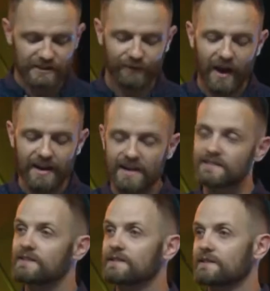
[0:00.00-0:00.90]
His
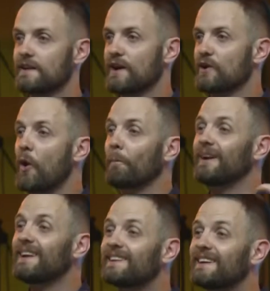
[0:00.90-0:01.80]
finances
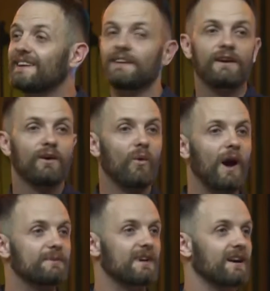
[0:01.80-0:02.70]
completely
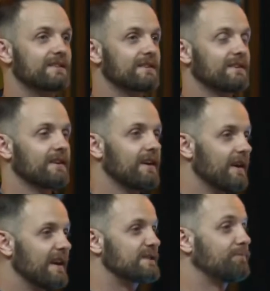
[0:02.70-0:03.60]
wiped out.
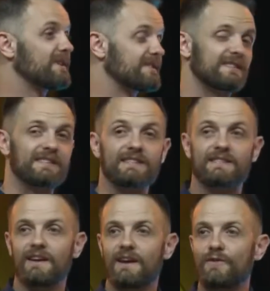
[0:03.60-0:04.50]
His
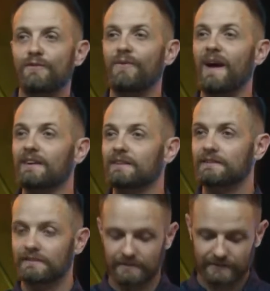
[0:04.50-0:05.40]
businesses
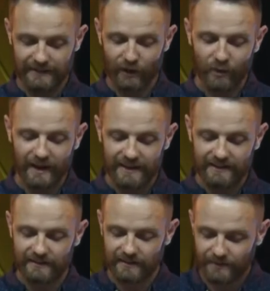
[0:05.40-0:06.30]
failed,
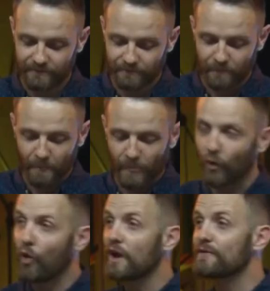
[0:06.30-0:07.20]
liquidated.
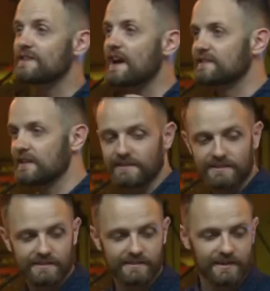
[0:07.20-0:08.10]
All of his
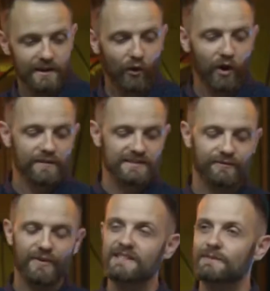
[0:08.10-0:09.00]
assets, all of his
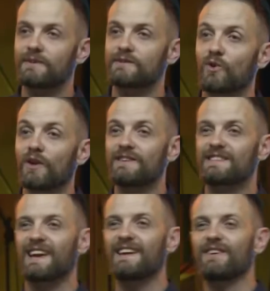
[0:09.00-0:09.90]
investments, all of
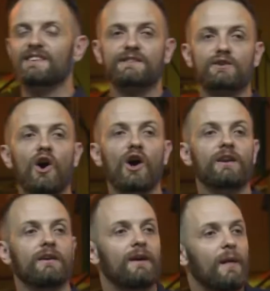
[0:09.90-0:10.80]
his savings
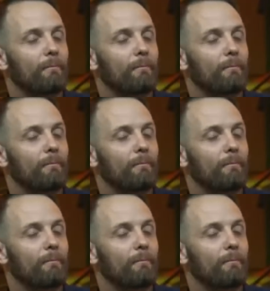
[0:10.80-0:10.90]
gone.